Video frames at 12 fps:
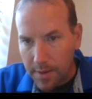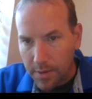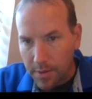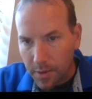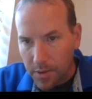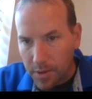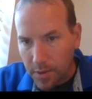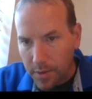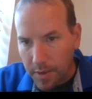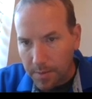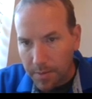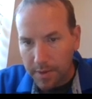So those don't
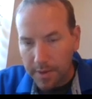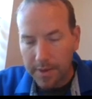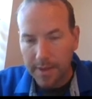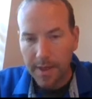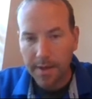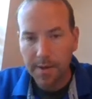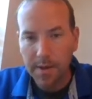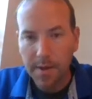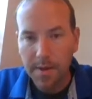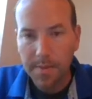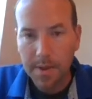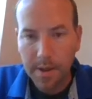get plugged in yet
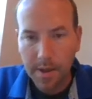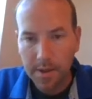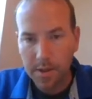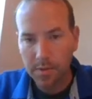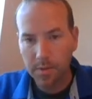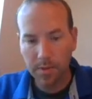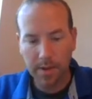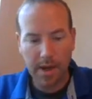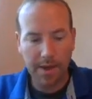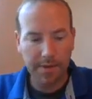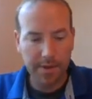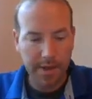because we're going to
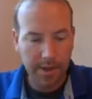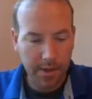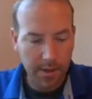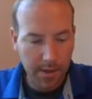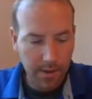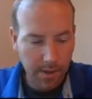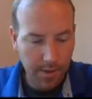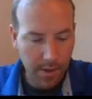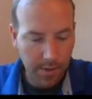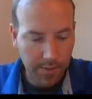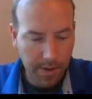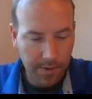have to take
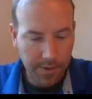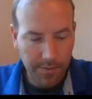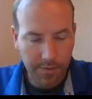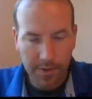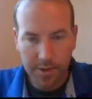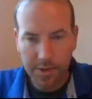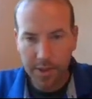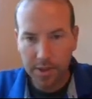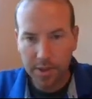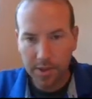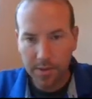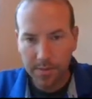another round of
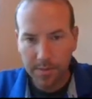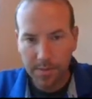differentiation.